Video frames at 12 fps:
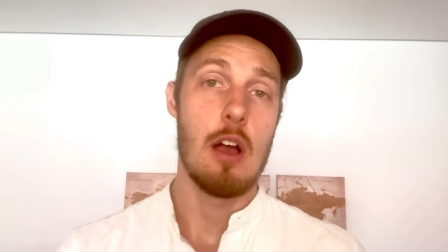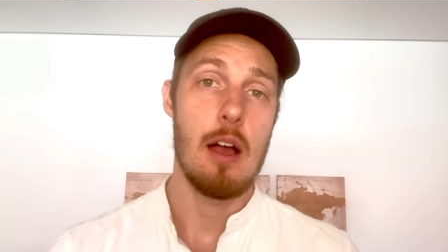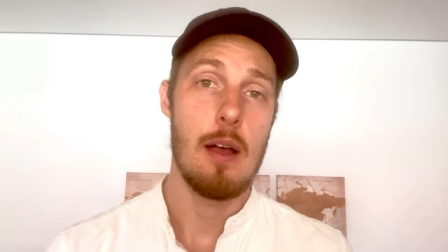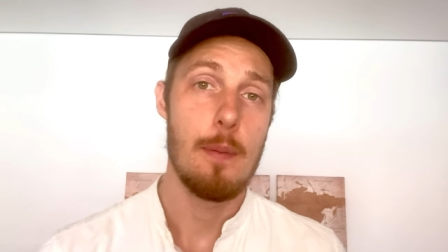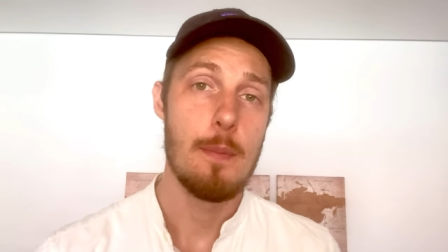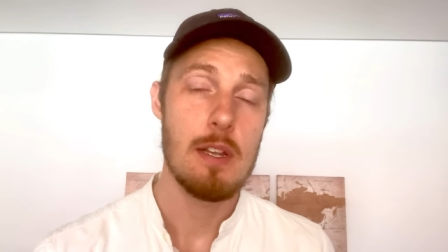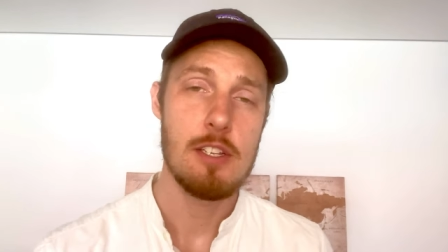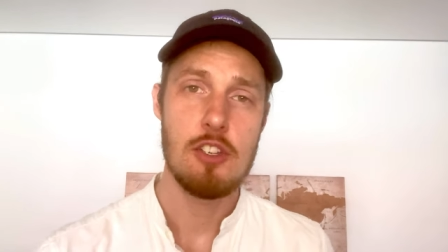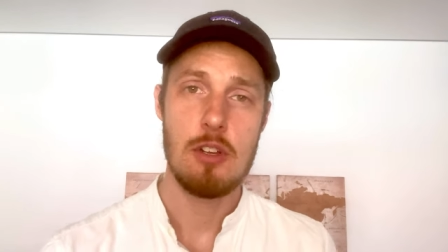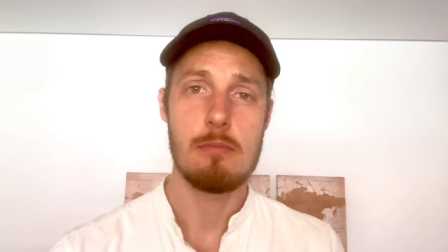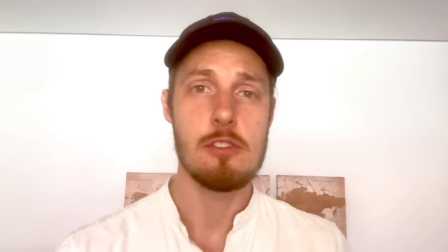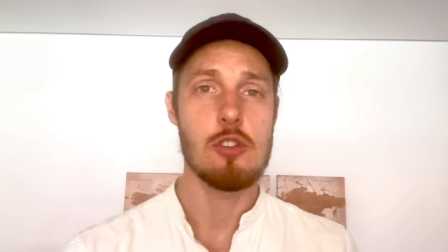Um, let's
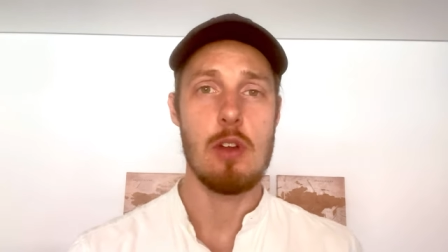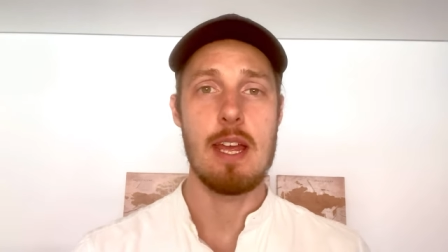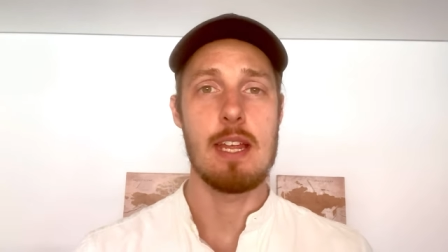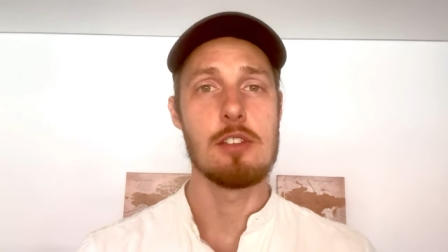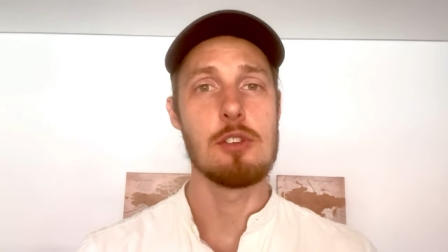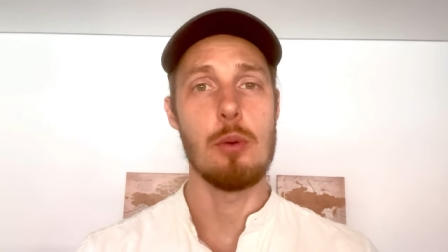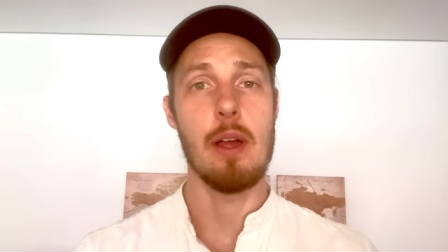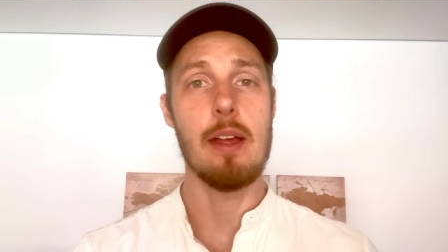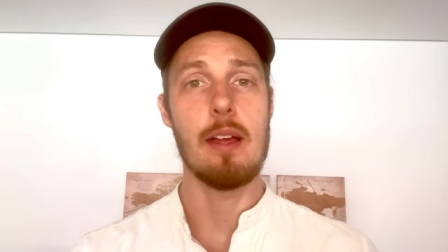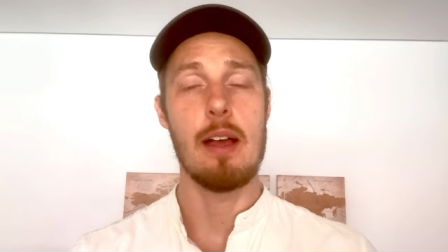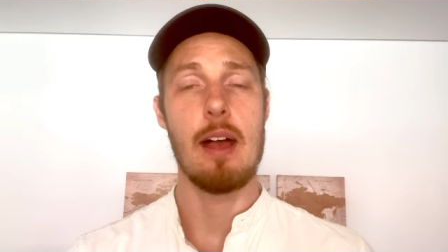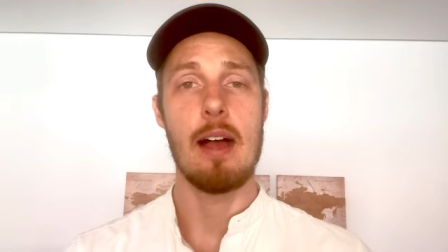jump straight into
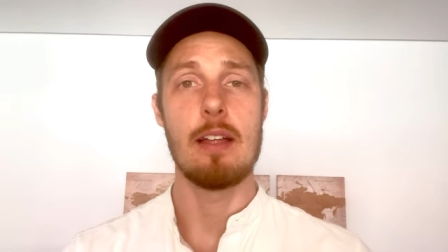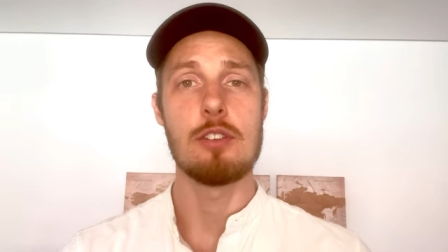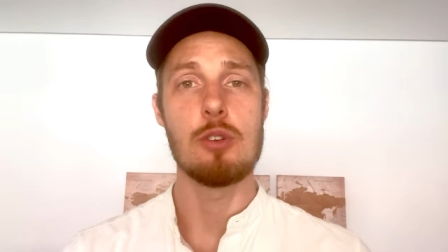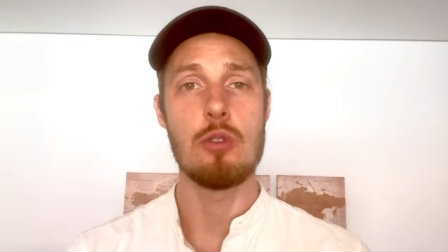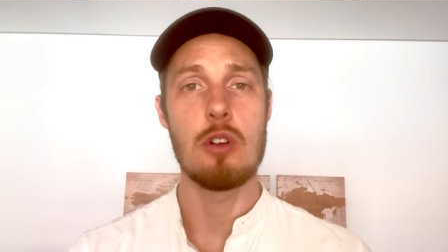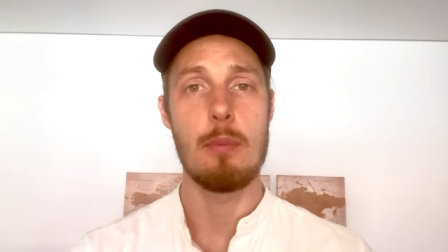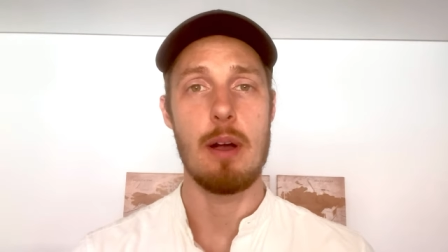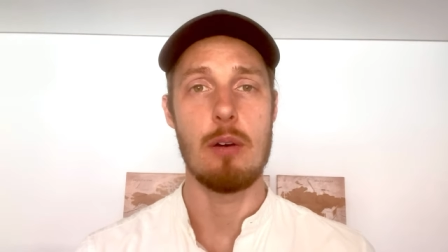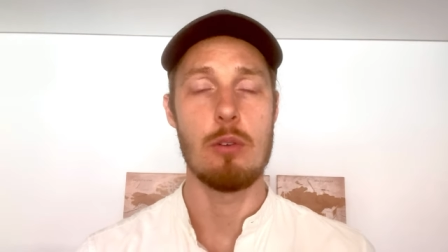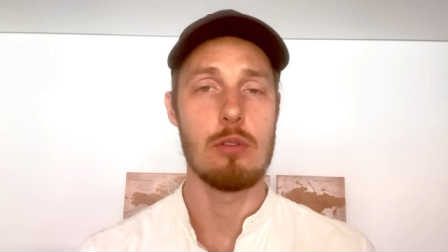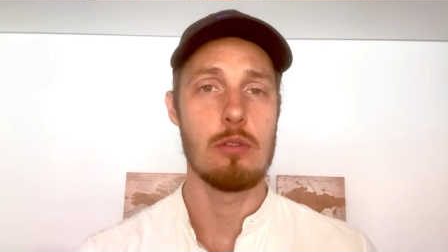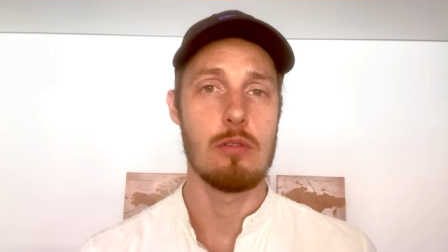it and talk
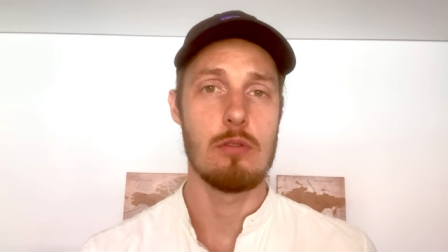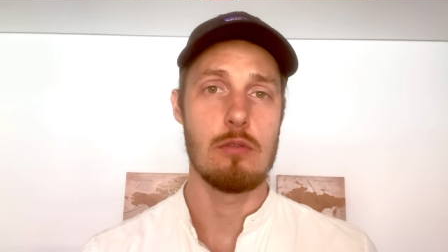about